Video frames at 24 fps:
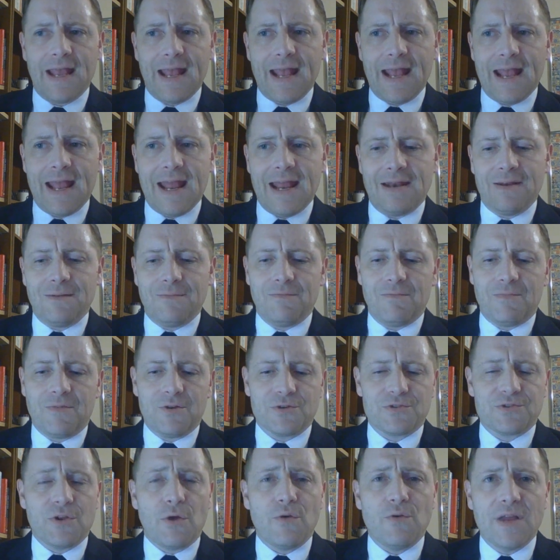And
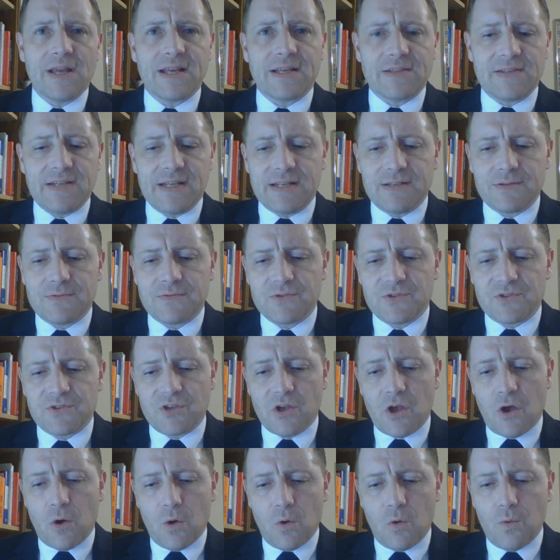there's no nicotine.
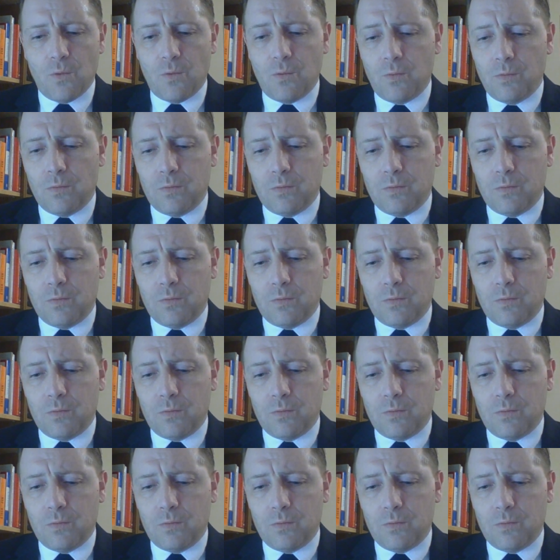So,